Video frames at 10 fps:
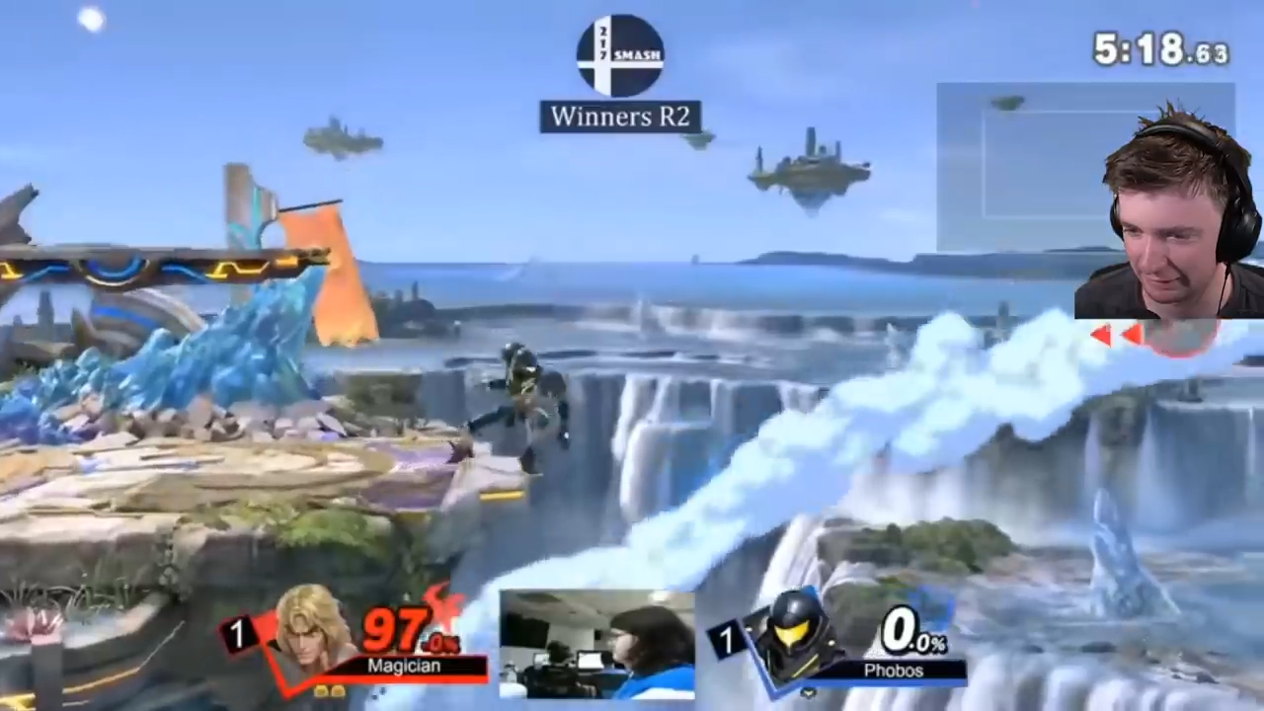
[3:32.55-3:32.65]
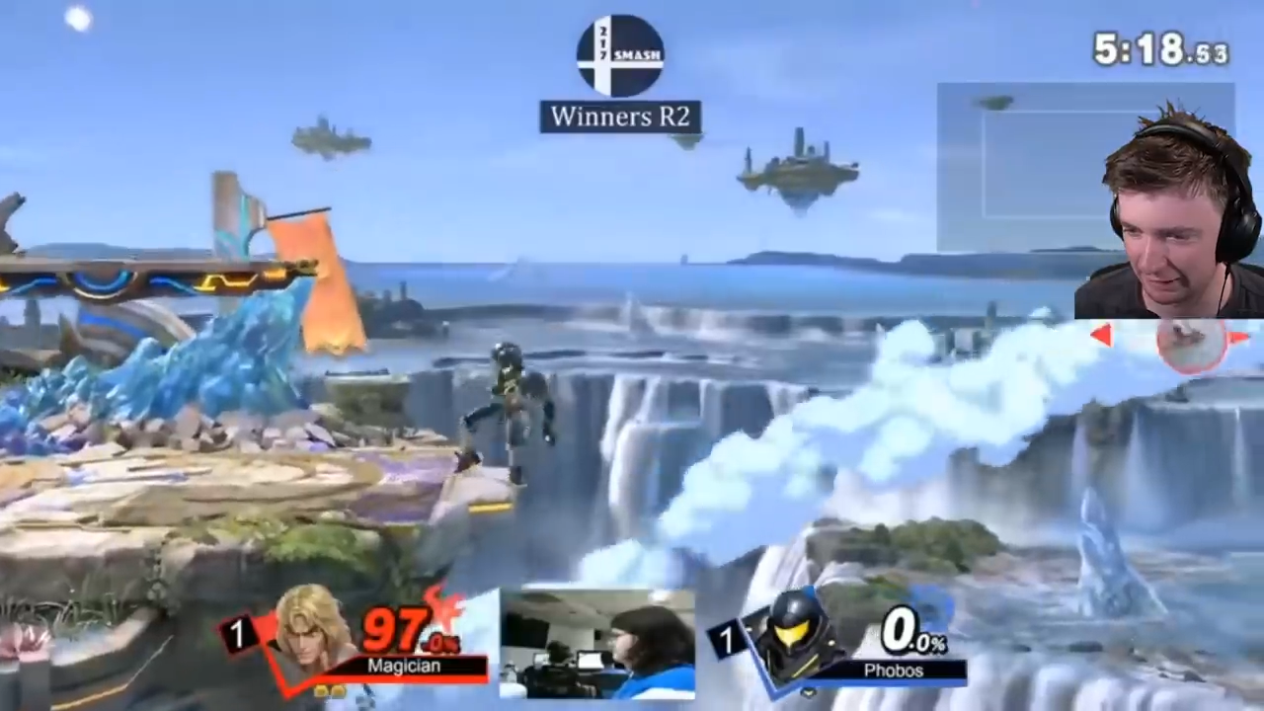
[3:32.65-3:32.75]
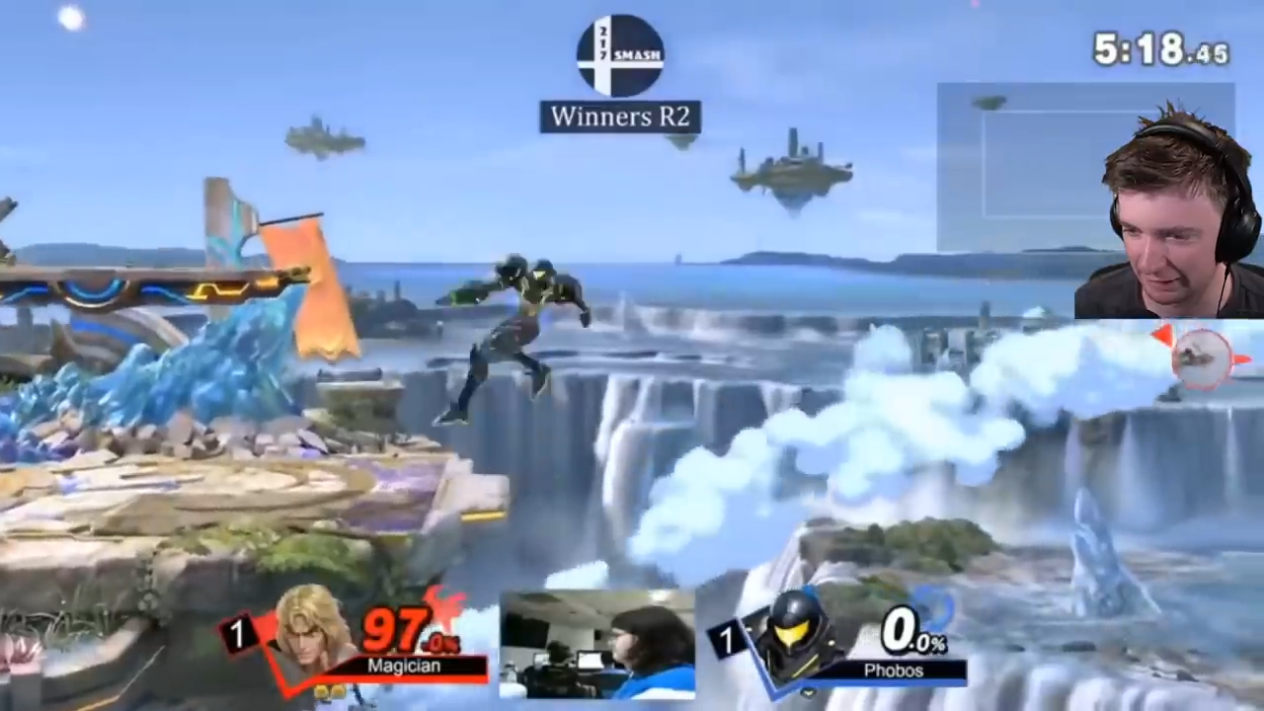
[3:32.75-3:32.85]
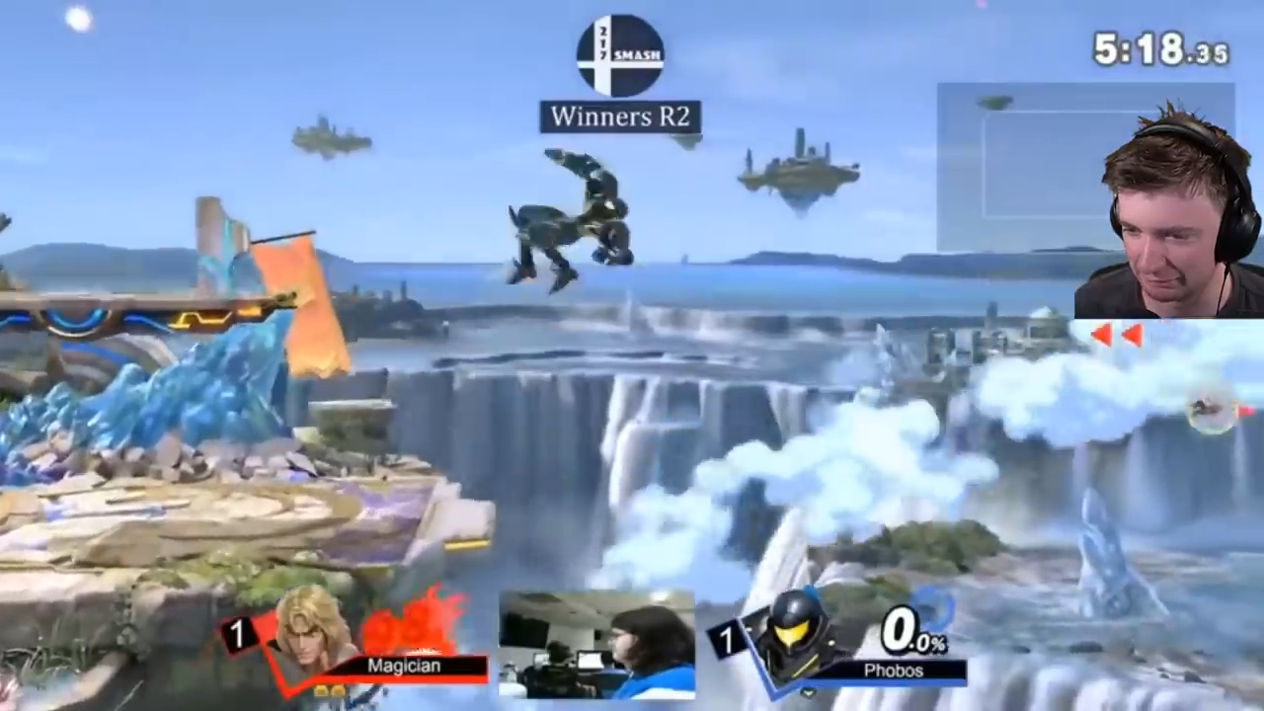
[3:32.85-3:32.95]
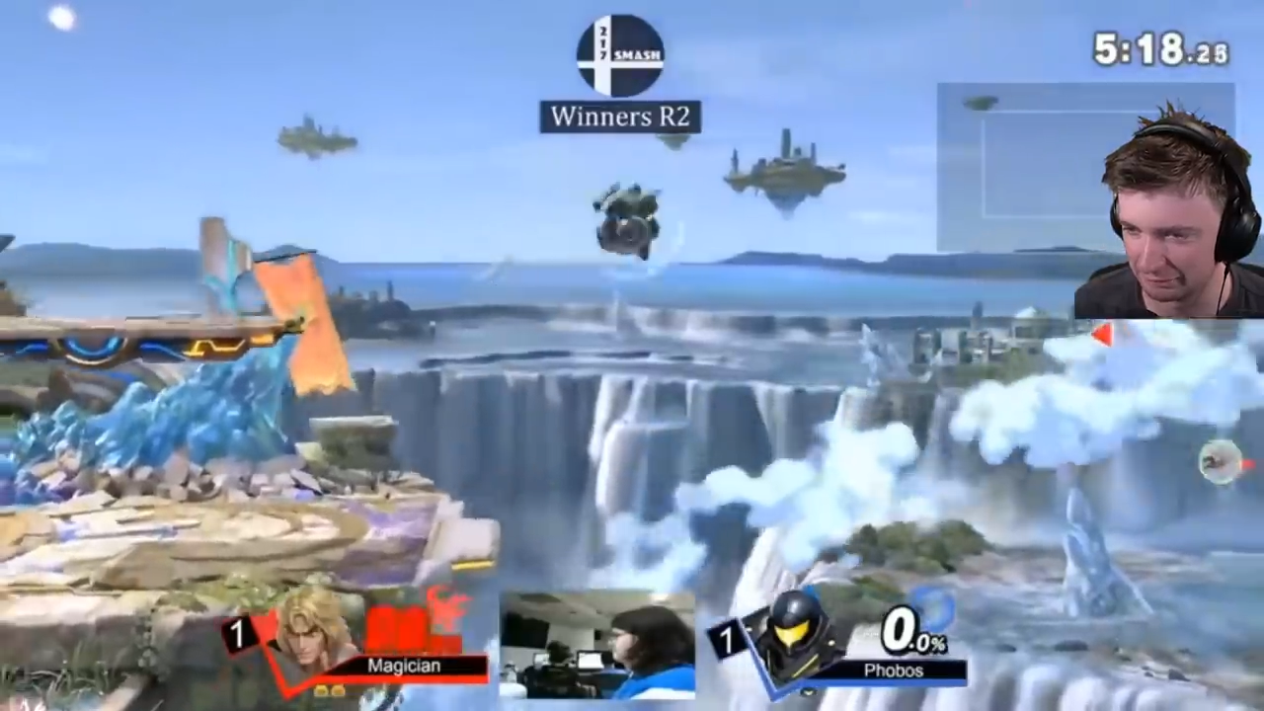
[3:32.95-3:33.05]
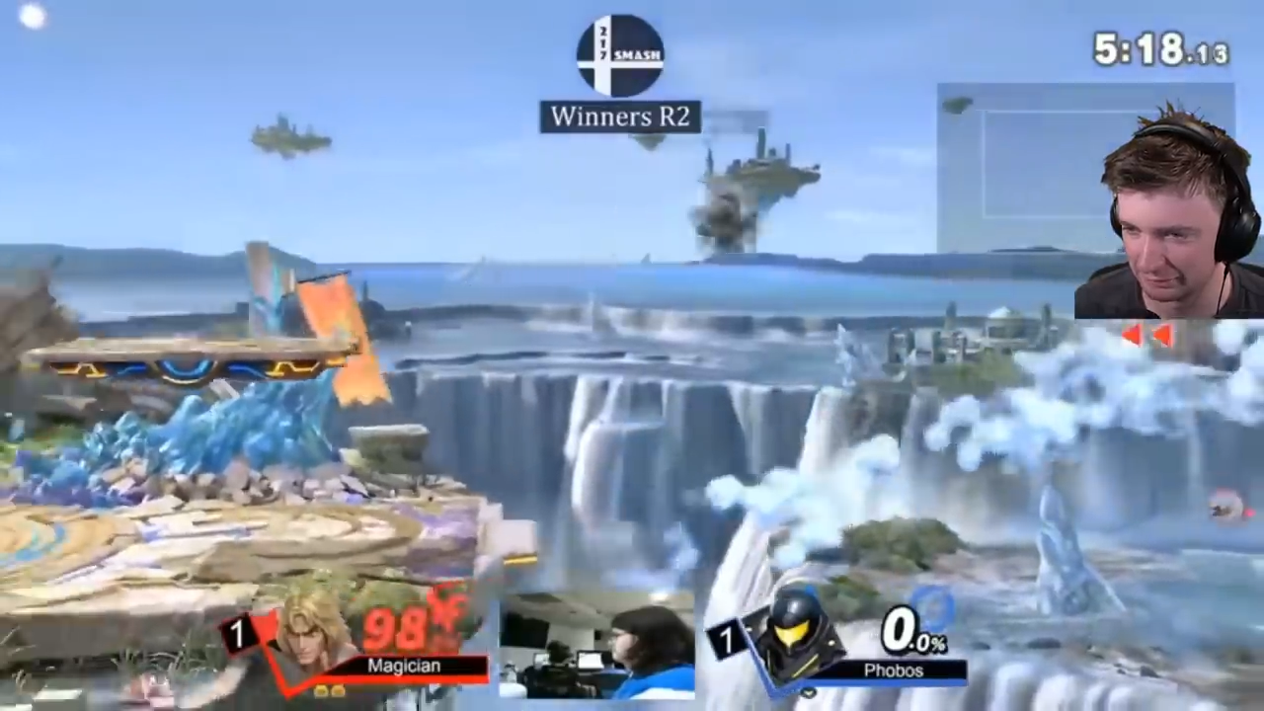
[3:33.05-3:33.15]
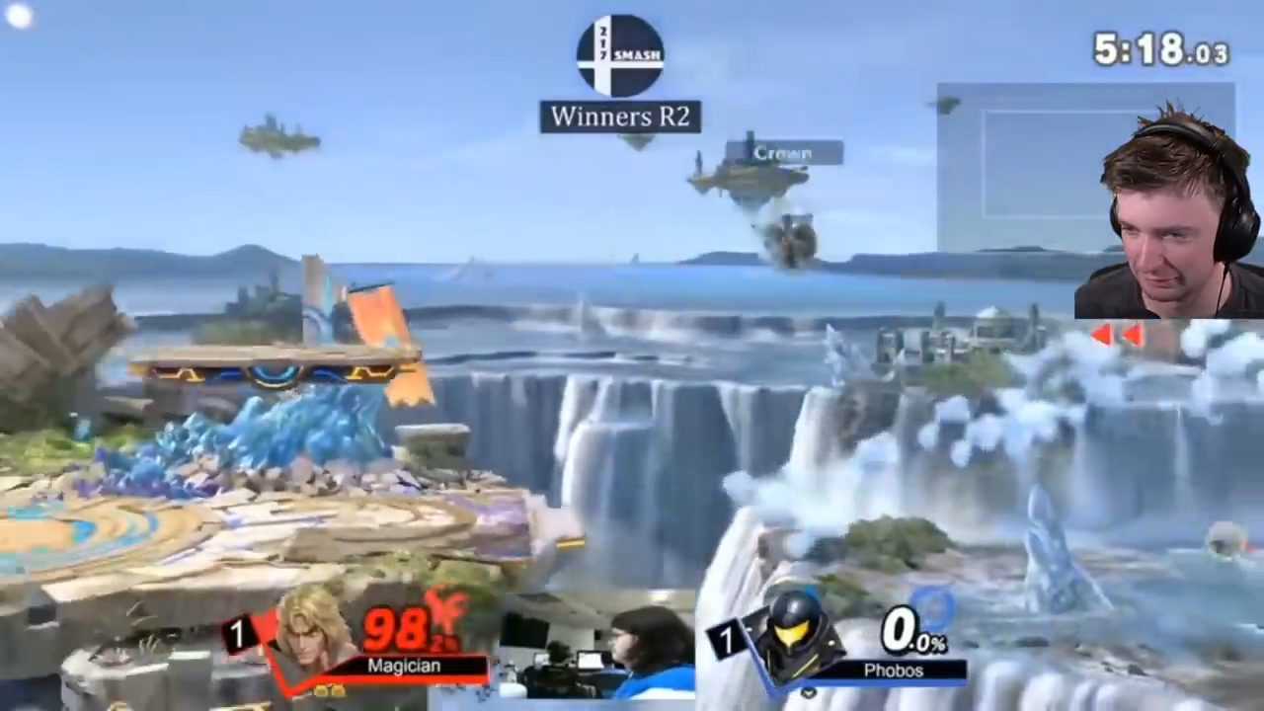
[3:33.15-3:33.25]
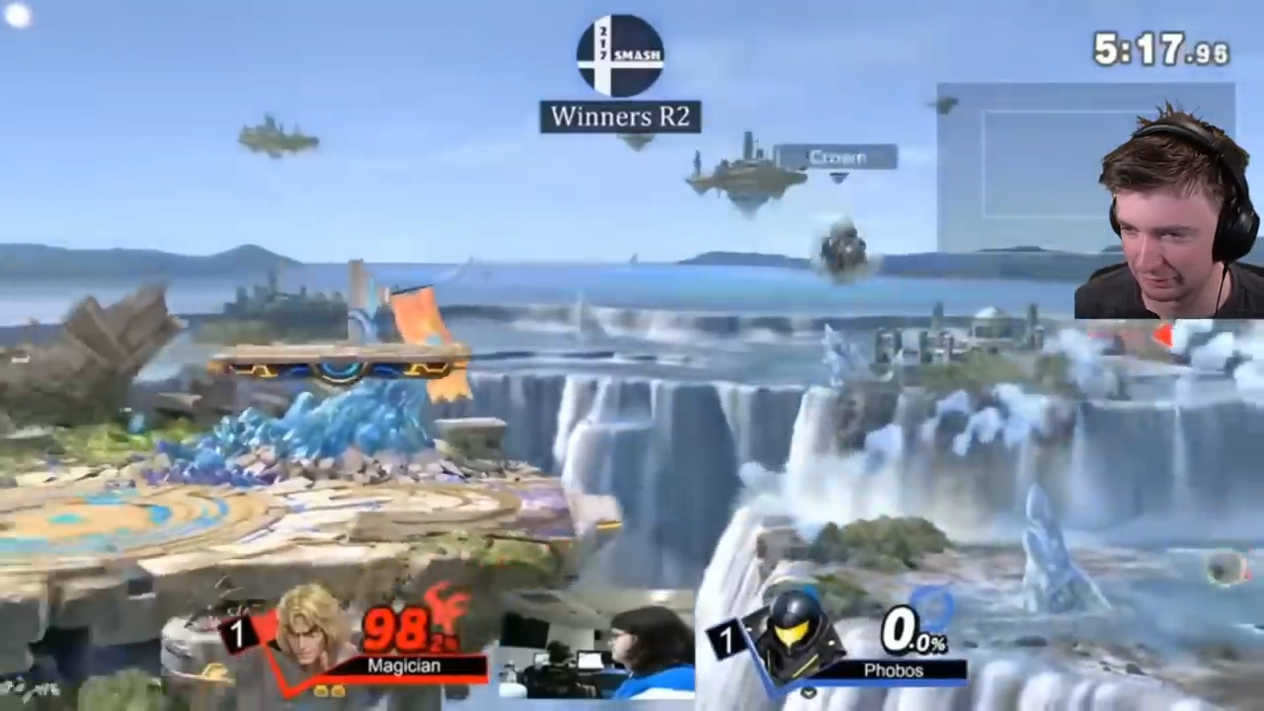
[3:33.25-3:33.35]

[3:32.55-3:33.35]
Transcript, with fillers: cam.